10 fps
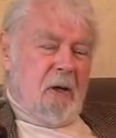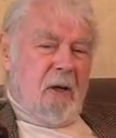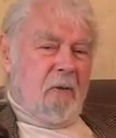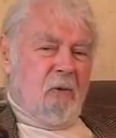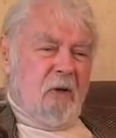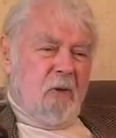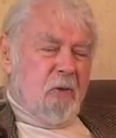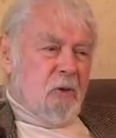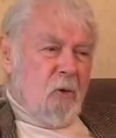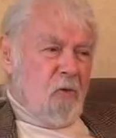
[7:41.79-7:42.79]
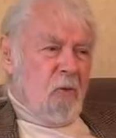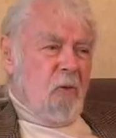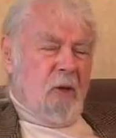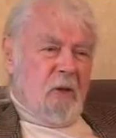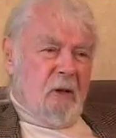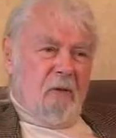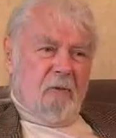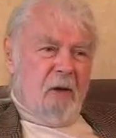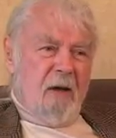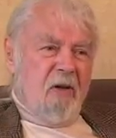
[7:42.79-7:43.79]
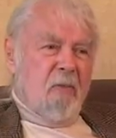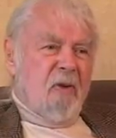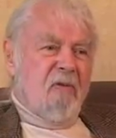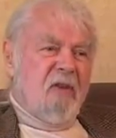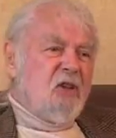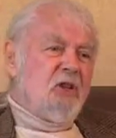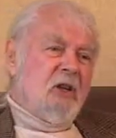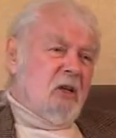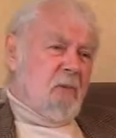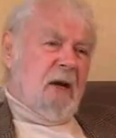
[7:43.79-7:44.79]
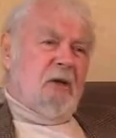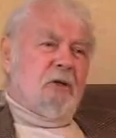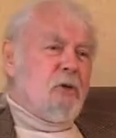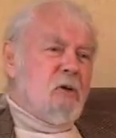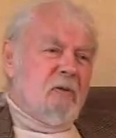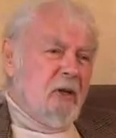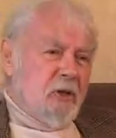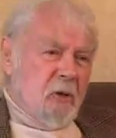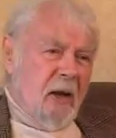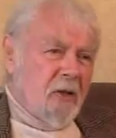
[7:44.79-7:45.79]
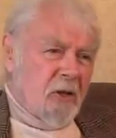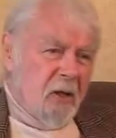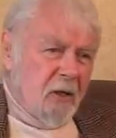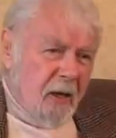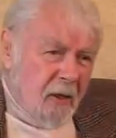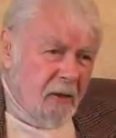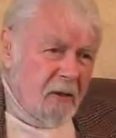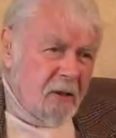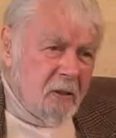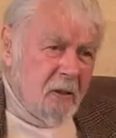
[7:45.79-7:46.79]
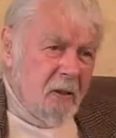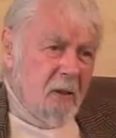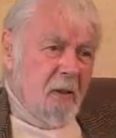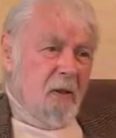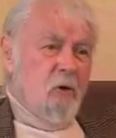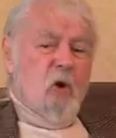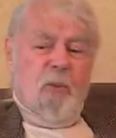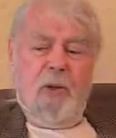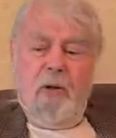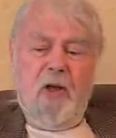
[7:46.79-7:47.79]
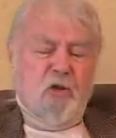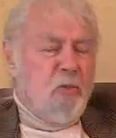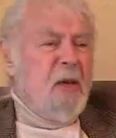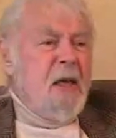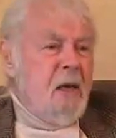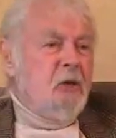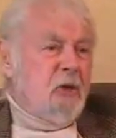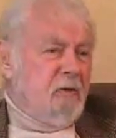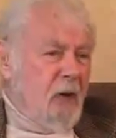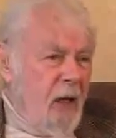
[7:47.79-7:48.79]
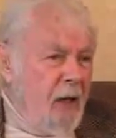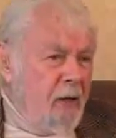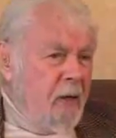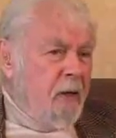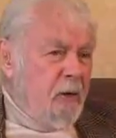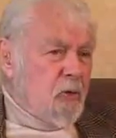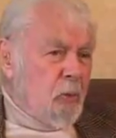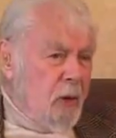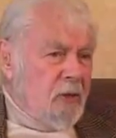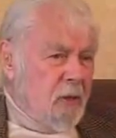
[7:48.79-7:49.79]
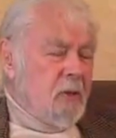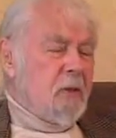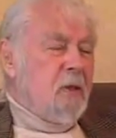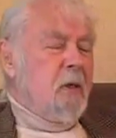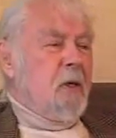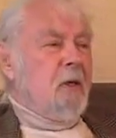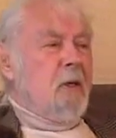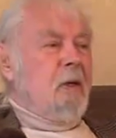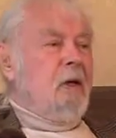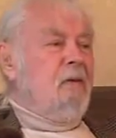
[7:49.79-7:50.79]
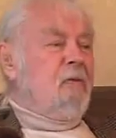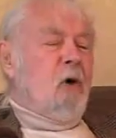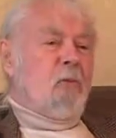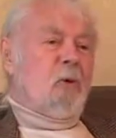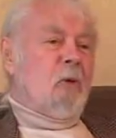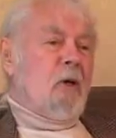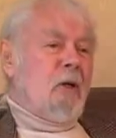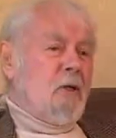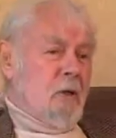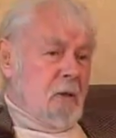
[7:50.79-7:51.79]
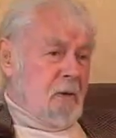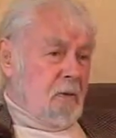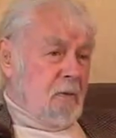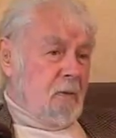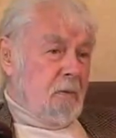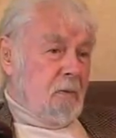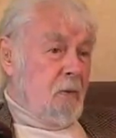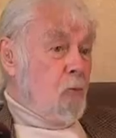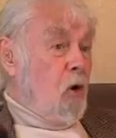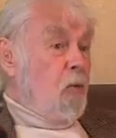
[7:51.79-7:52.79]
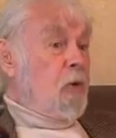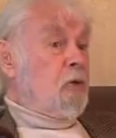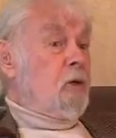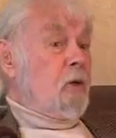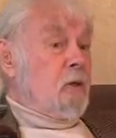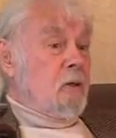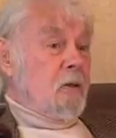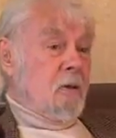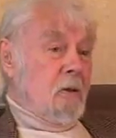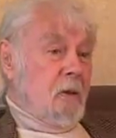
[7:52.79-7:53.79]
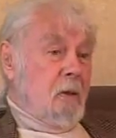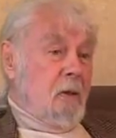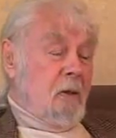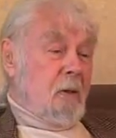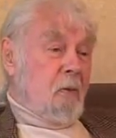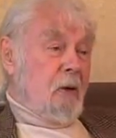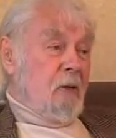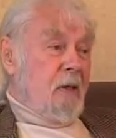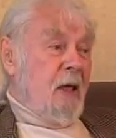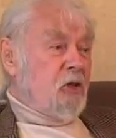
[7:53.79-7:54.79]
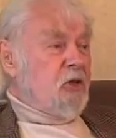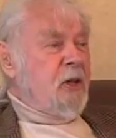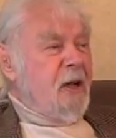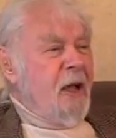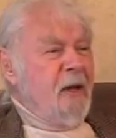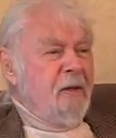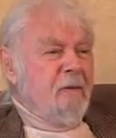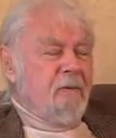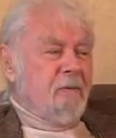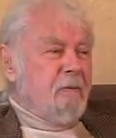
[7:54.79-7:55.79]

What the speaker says: And when he was over with, after having been visited by 2 of these transcendentals, who appeared as beings of light in his presence, he formed a religion, the Mormon Church. Well, that's the kind of